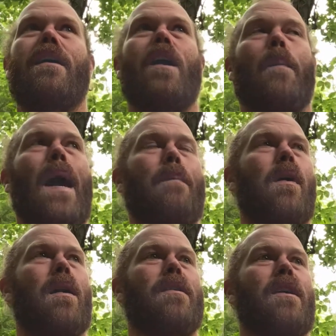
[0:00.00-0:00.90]
a
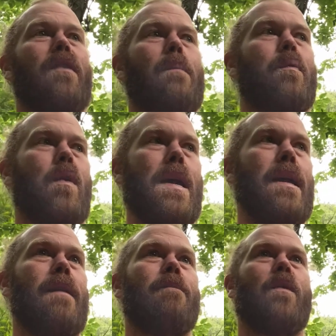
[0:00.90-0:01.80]
byproduct of our
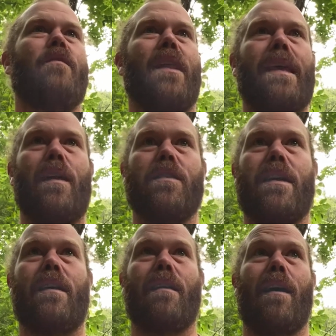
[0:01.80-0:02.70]
brain feeling guilty.